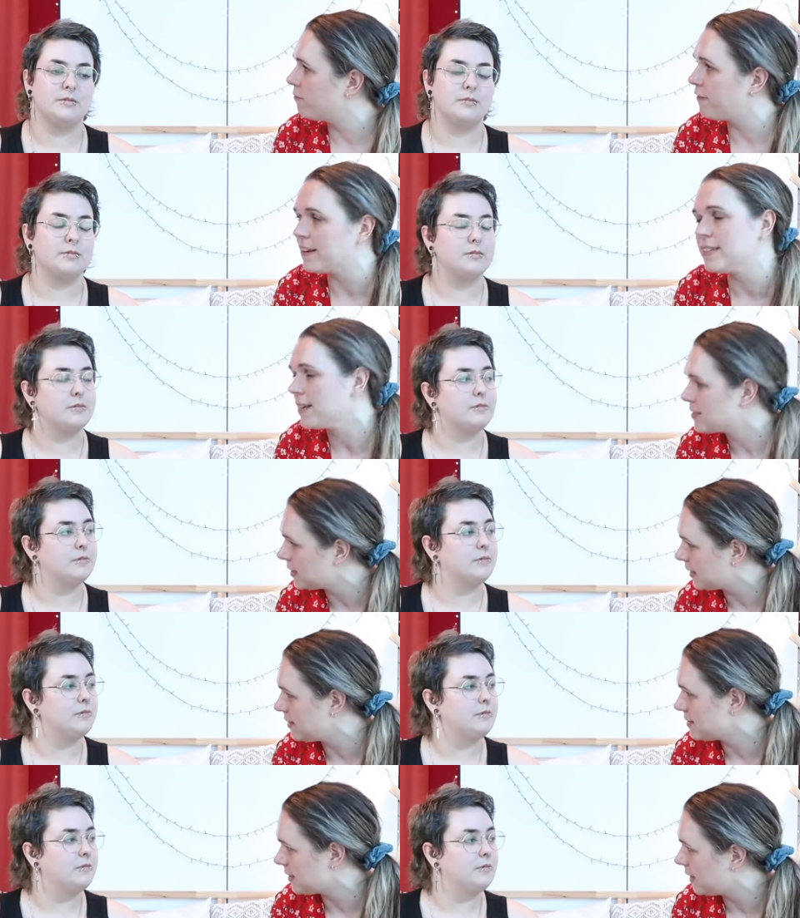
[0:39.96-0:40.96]
Speaker 1: fantastic
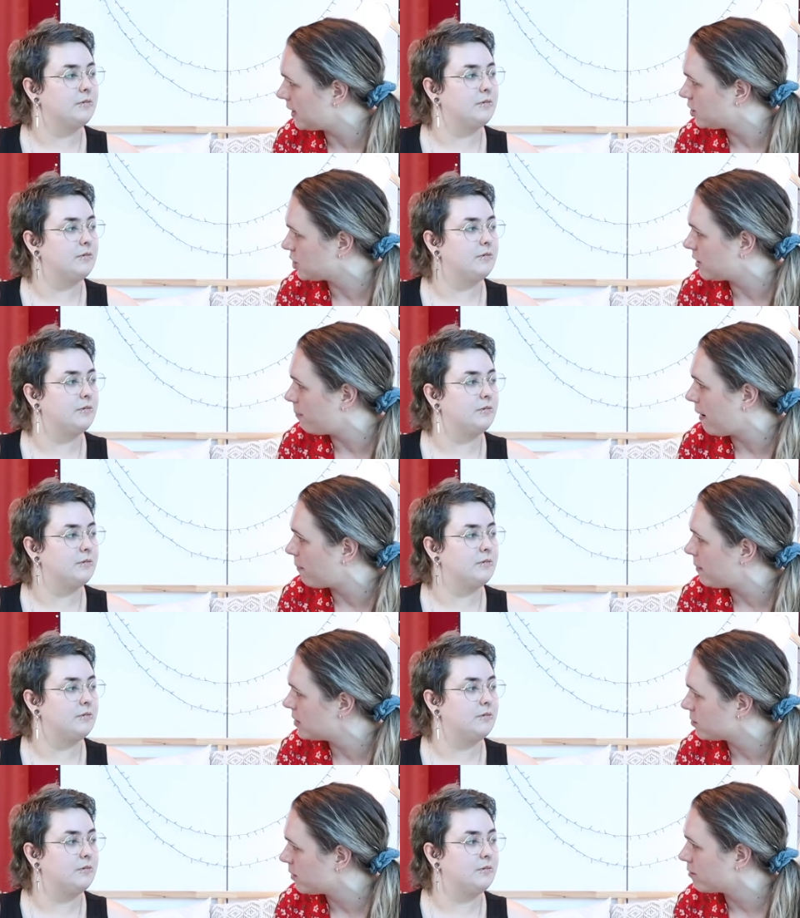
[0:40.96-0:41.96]
installation about
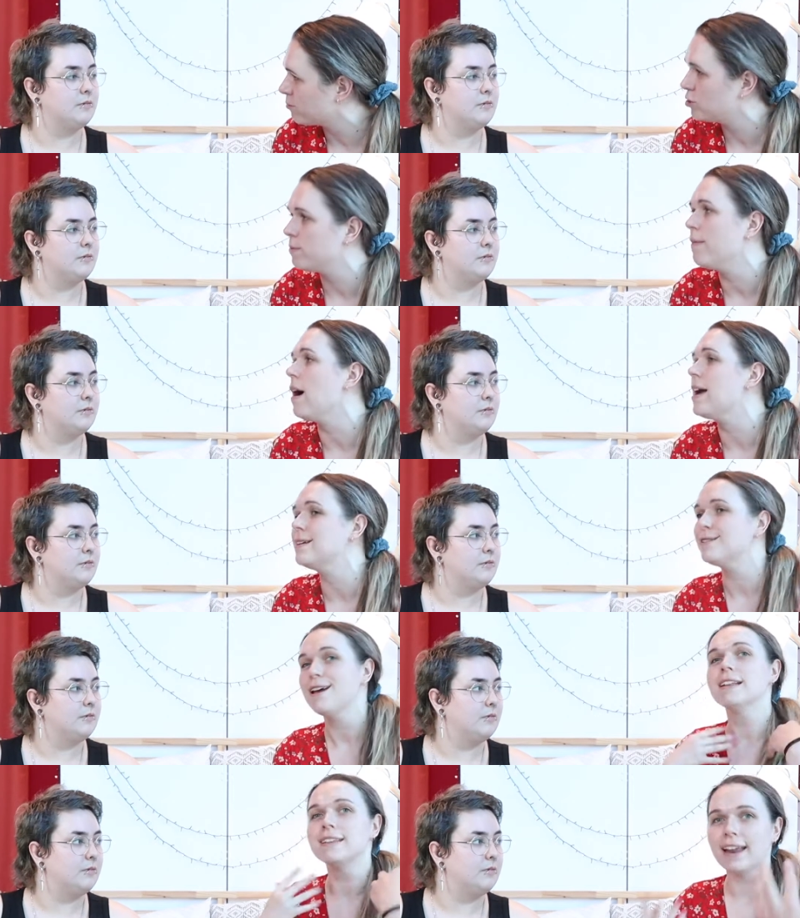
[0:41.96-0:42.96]
mental health. Would you mind
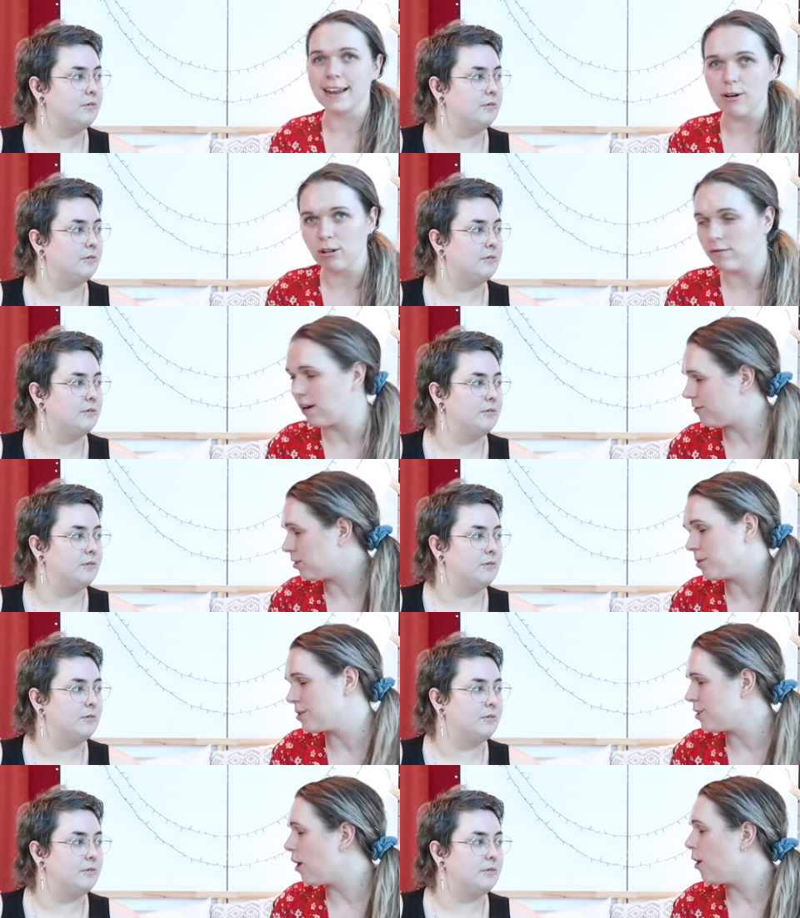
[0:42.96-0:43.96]
letting all of our
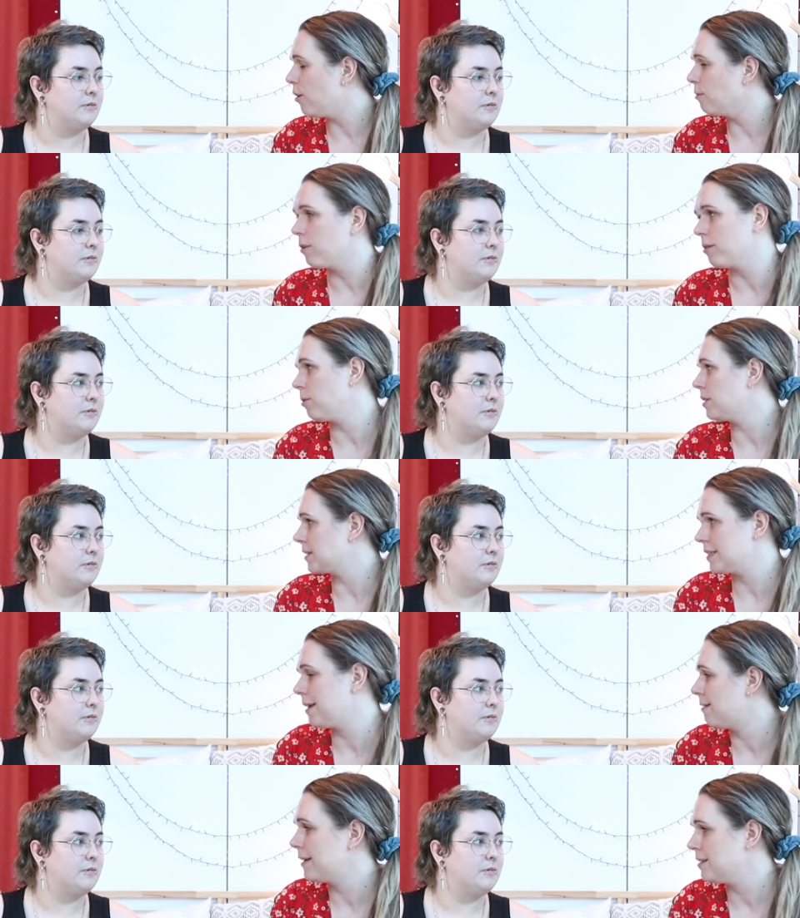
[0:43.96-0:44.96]
viewers know what it was? Because
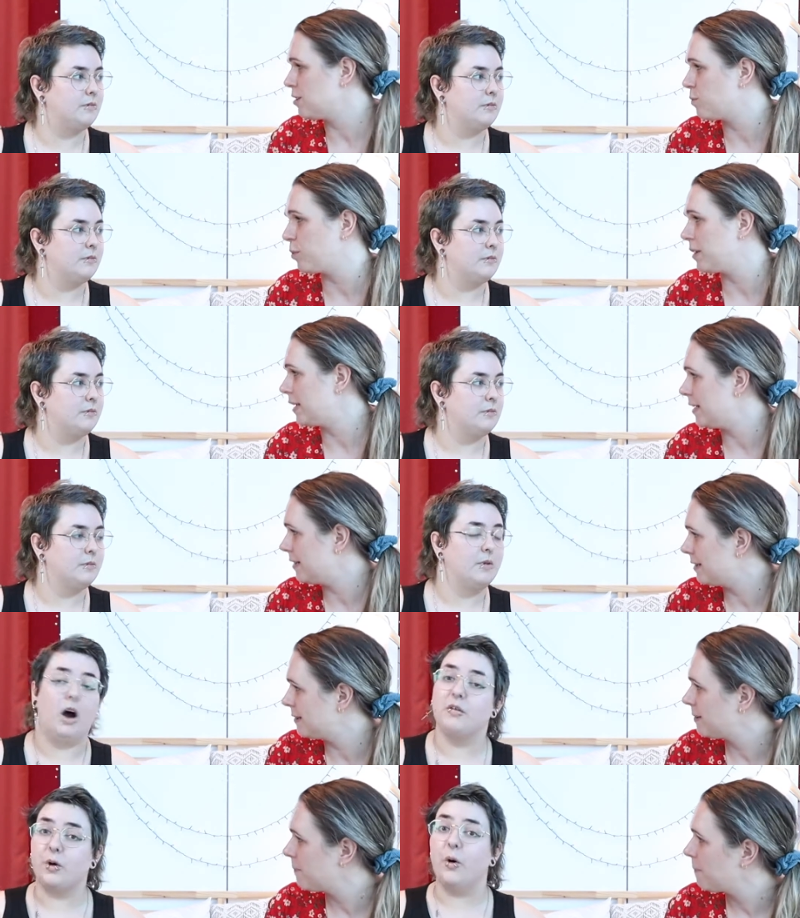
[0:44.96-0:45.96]
I think it's just brilliant.
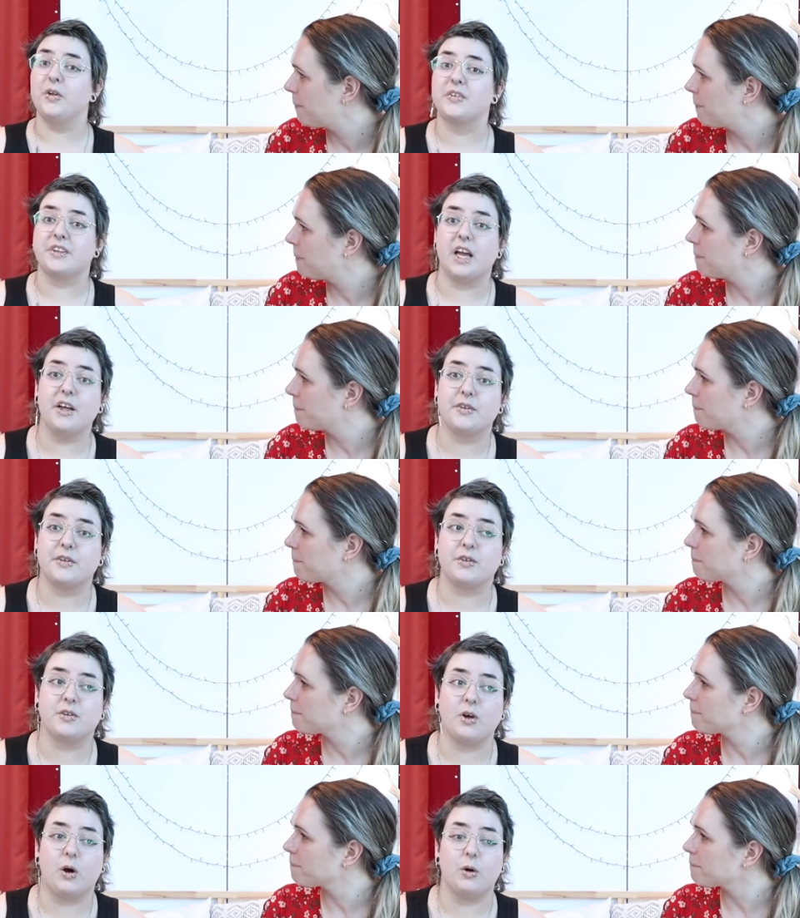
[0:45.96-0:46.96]
Speaker 2: Of course, yes.
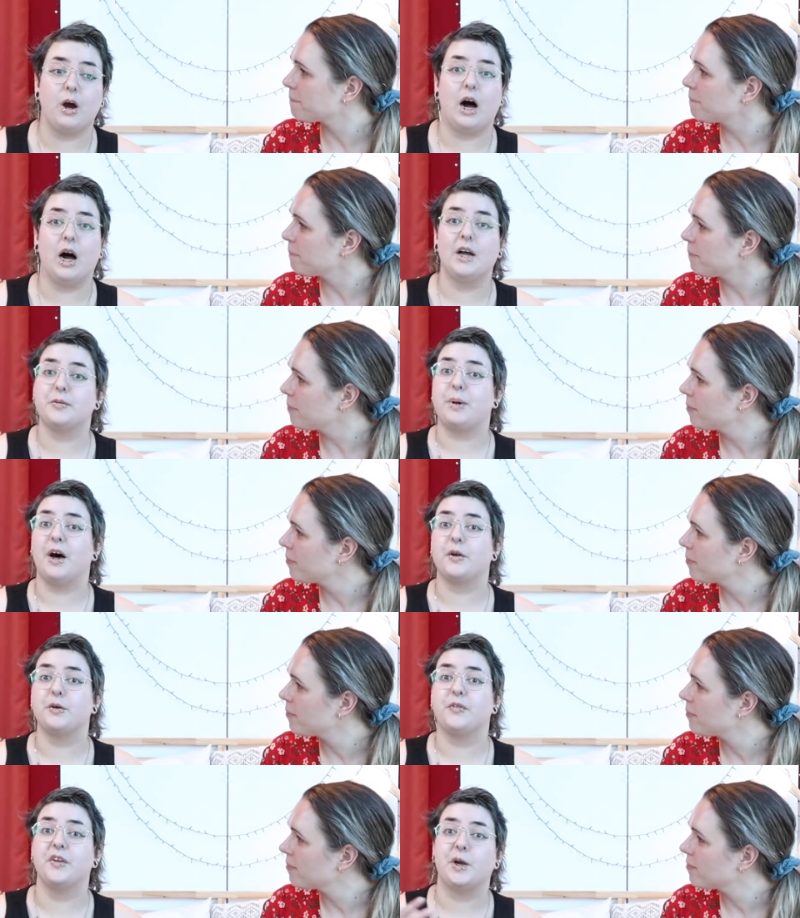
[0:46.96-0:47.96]
So uh, as part
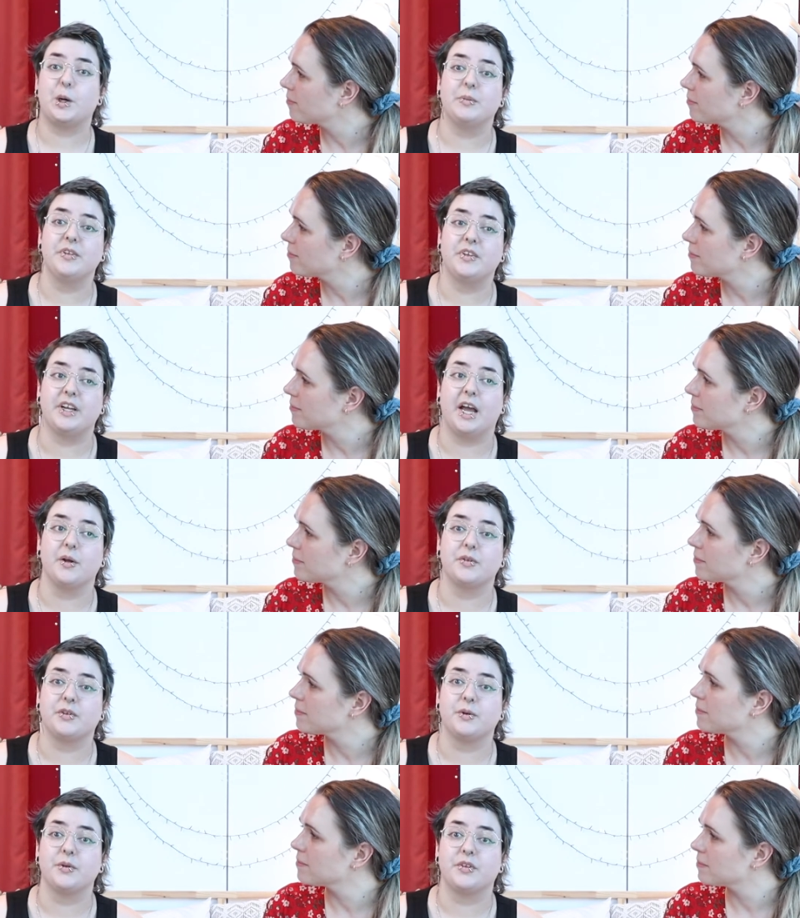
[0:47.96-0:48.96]
of the Darebin City
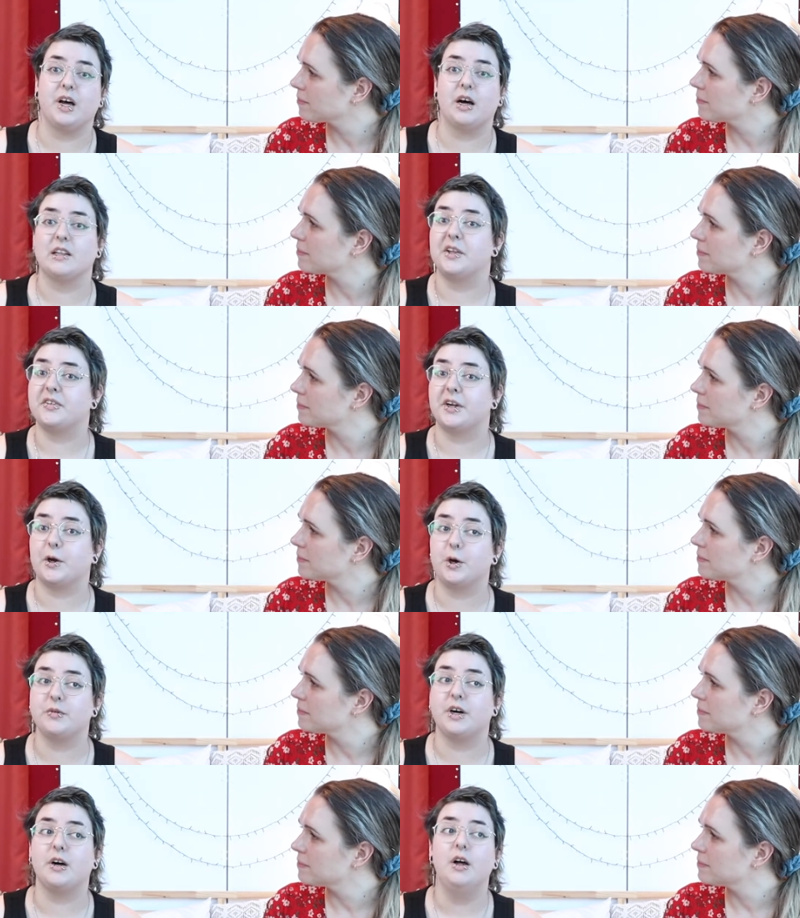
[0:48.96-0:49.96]
Council's uh, Let's Take
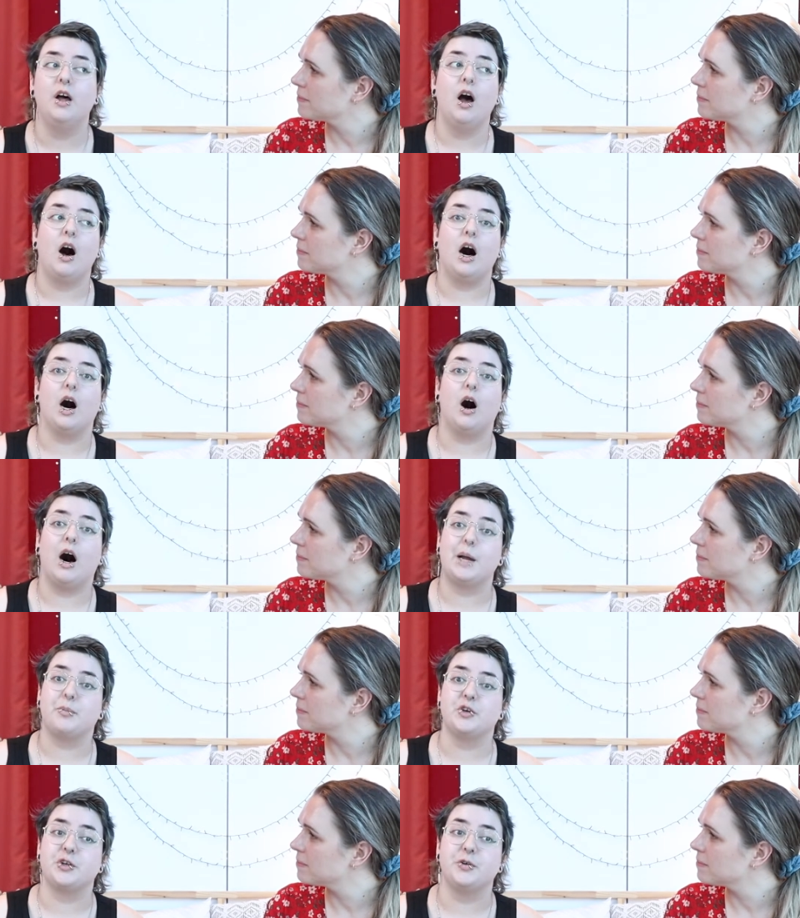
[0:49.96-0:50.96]
Over, uh, I
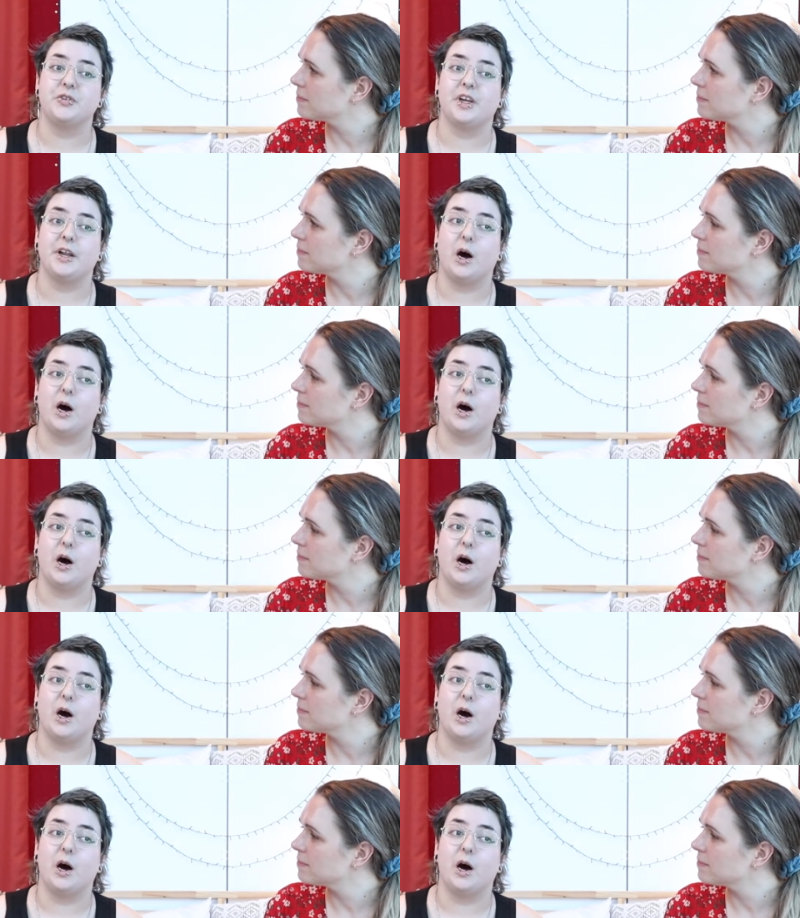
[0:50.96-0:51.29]
produced an